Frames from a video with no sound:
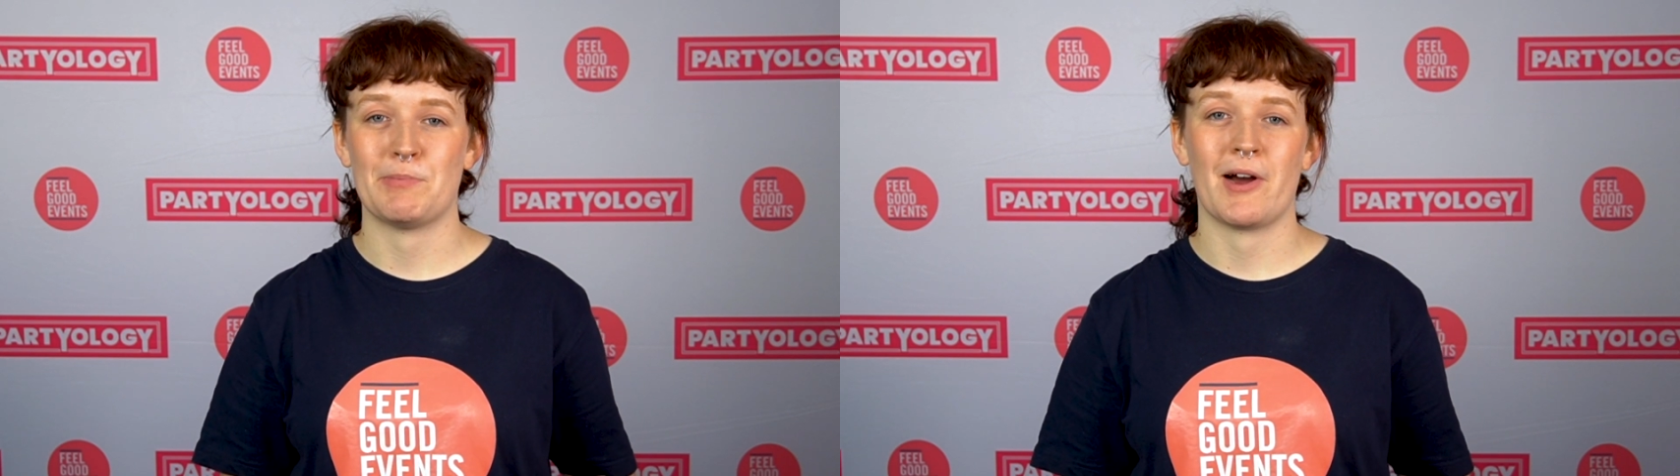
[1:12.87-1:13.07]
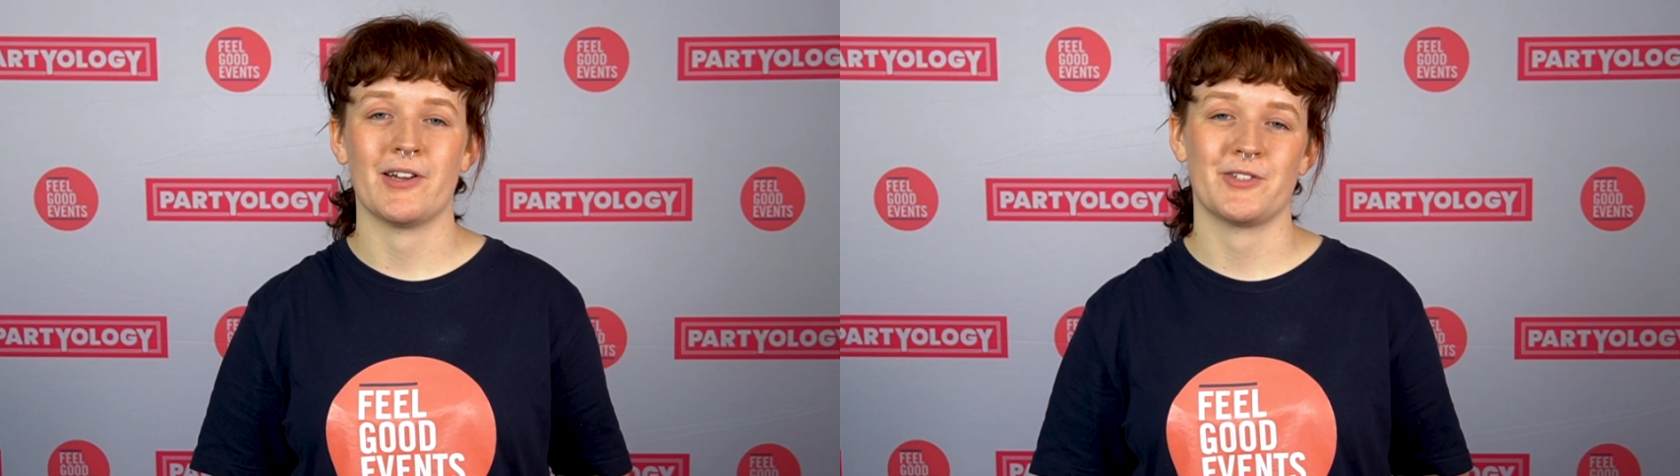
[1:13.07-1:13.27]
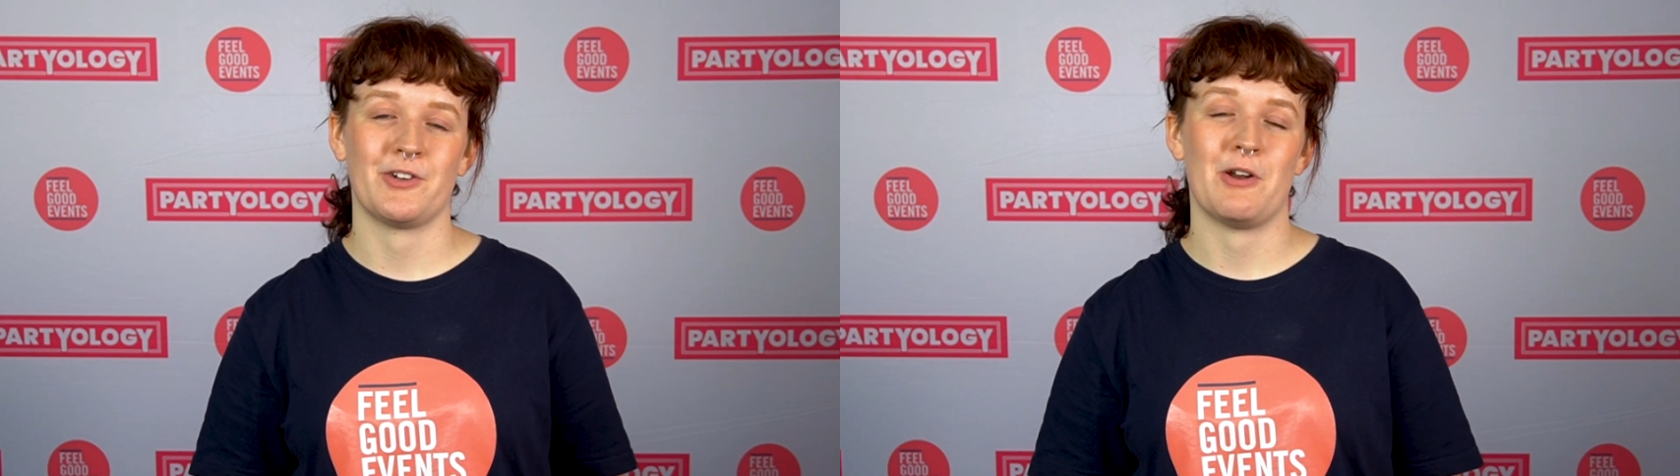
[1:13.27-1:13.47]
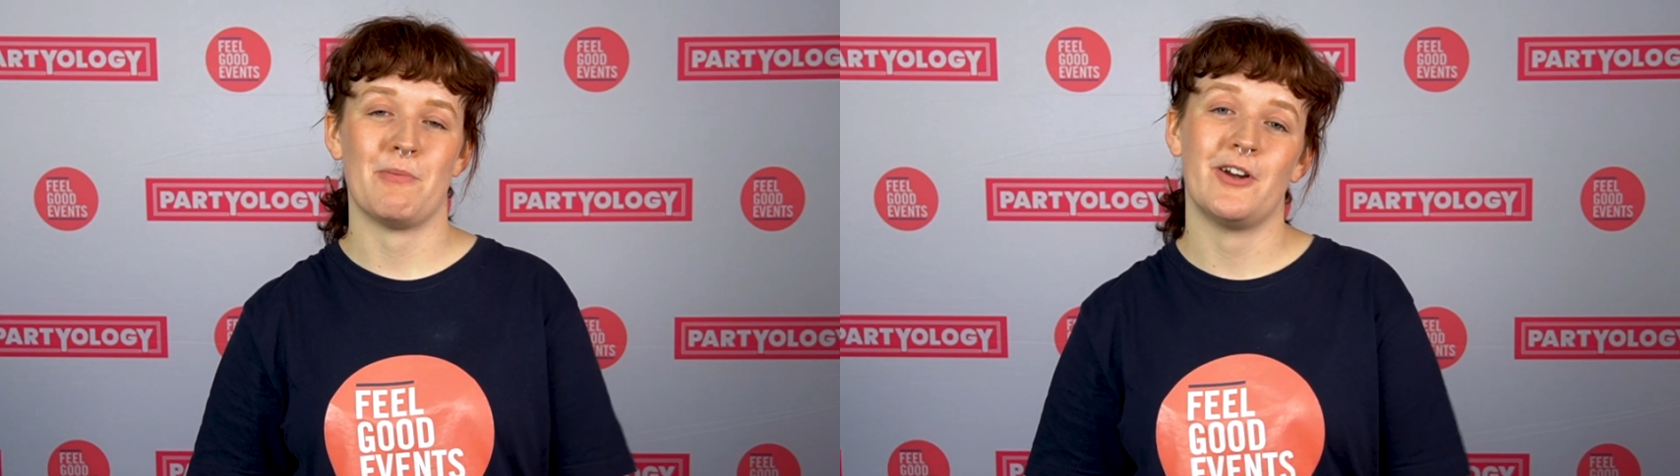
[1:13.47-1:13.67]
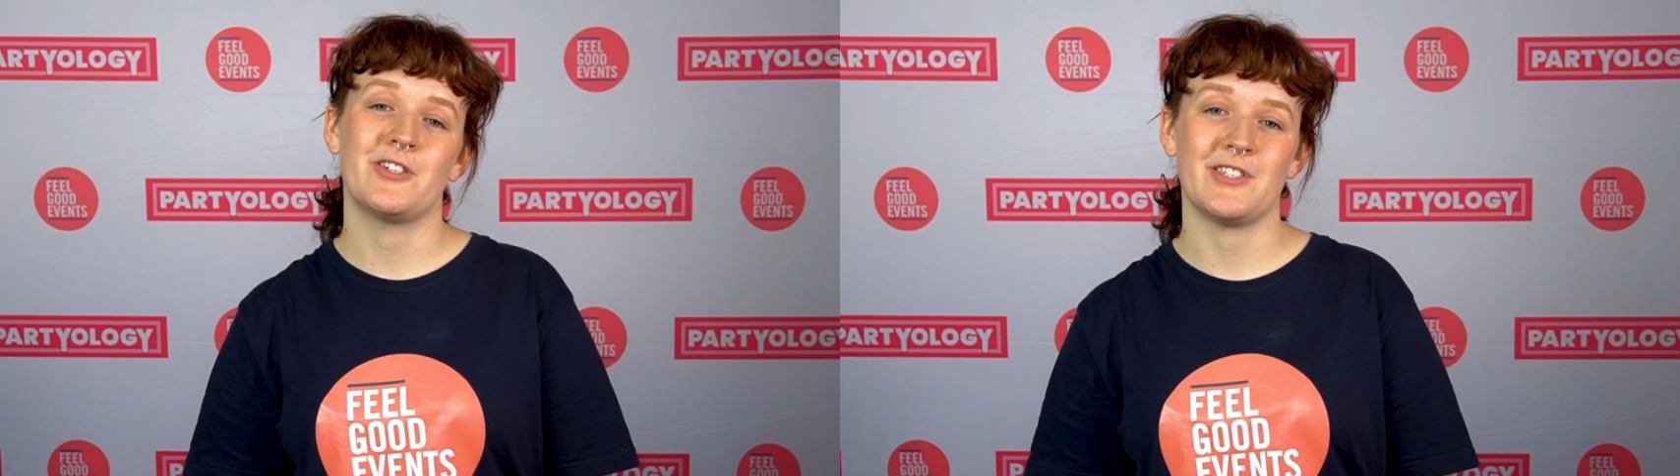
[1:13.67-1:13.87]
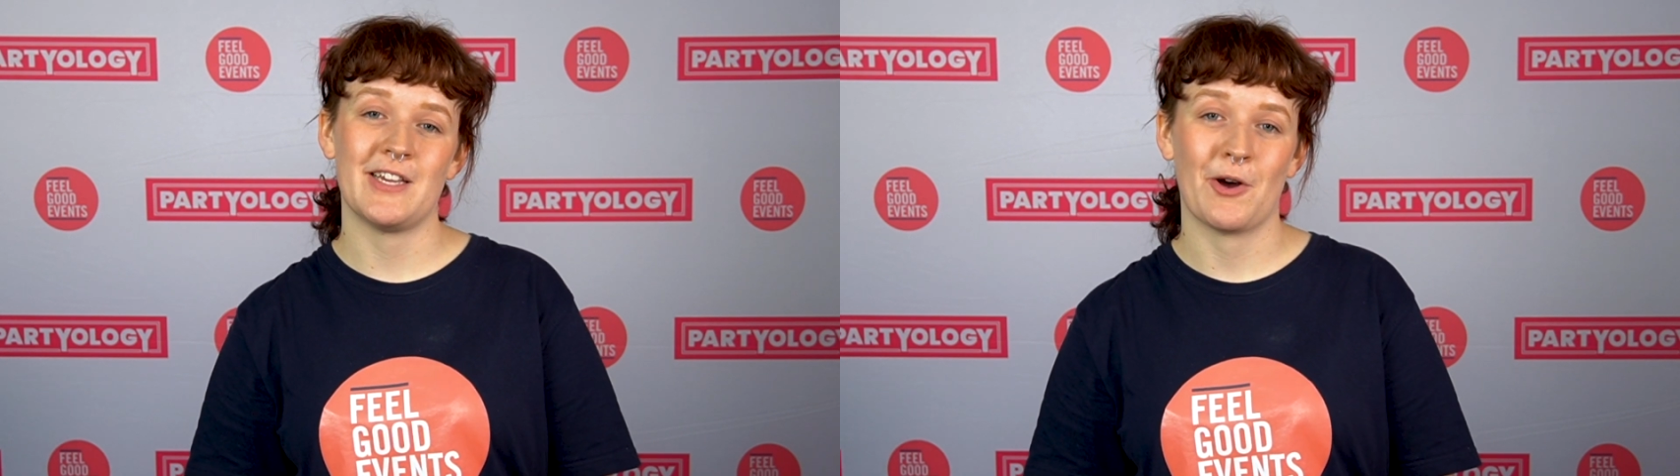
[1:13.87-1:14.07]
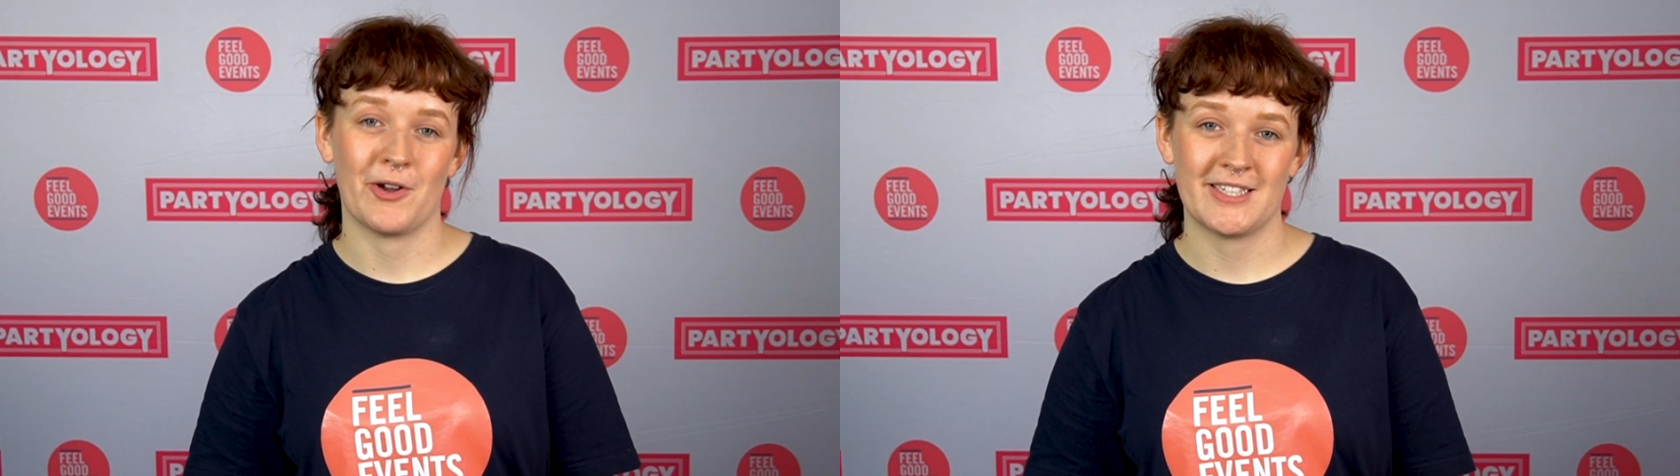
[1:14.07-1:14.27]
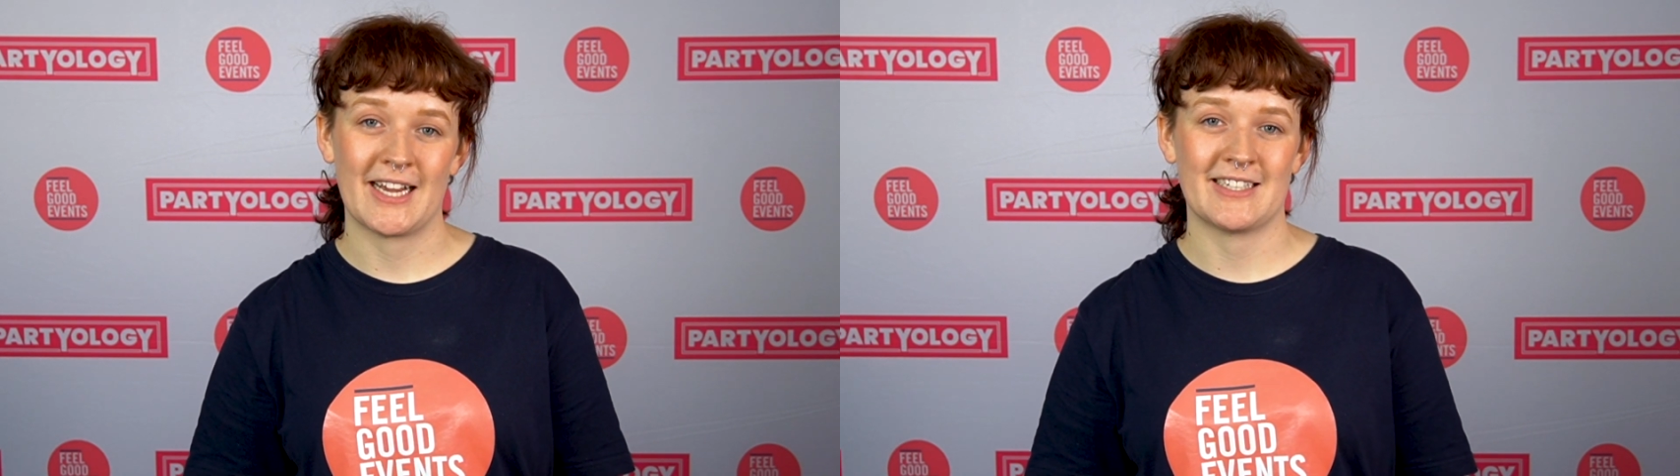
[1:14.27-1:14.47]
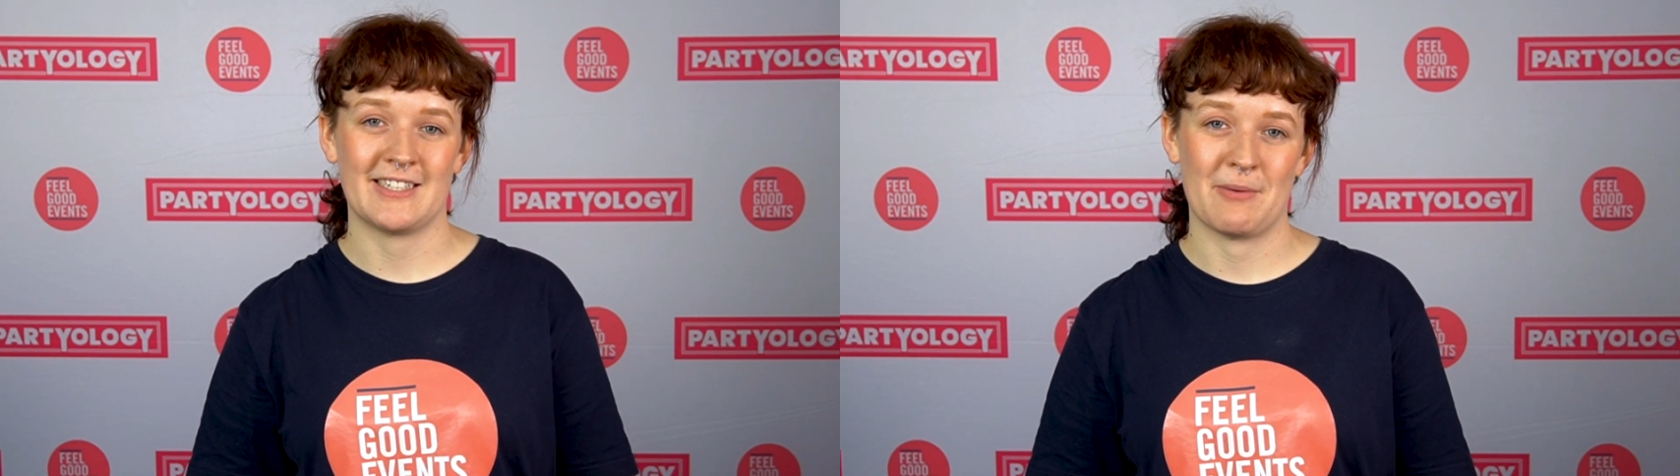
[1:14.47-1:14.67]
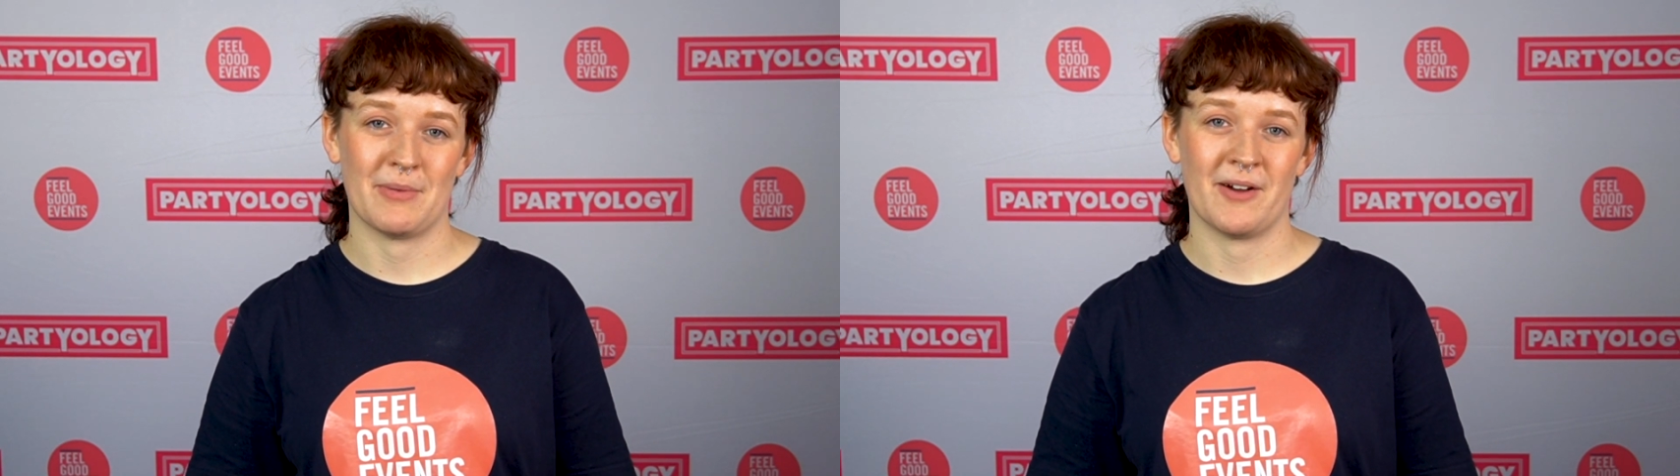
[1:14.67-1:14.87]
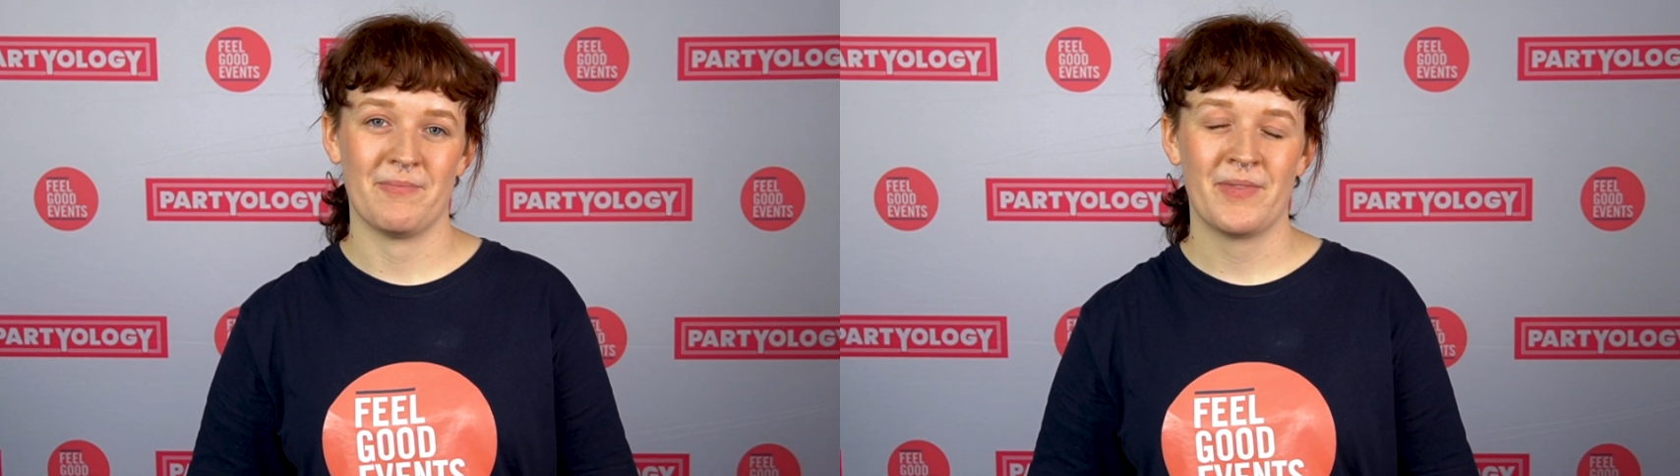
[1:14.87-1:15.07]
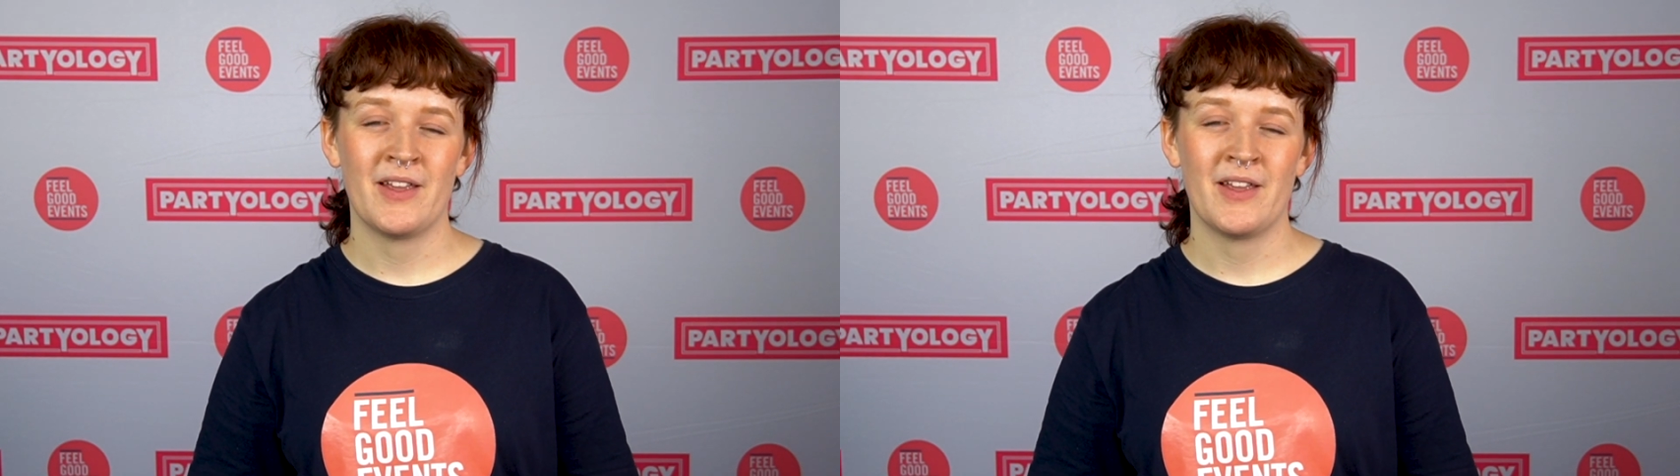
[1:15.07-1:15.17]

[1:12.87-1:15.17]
pass on an emergency contact number.